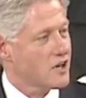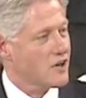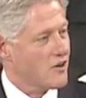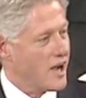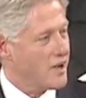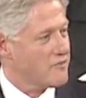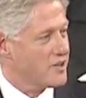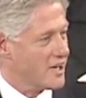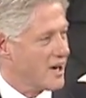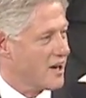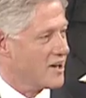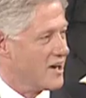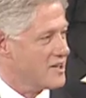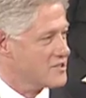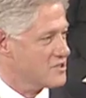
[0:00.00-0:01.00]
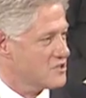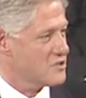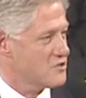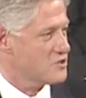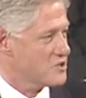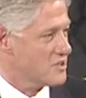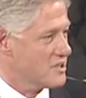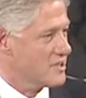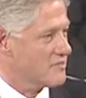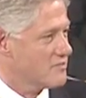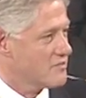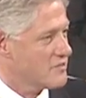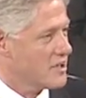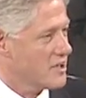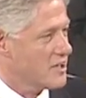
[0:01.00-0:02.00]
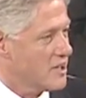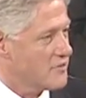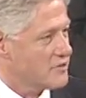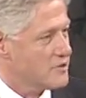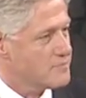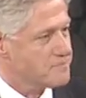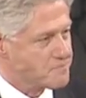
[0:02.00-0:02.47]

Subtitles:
crafting our Constitution in Philadelphia,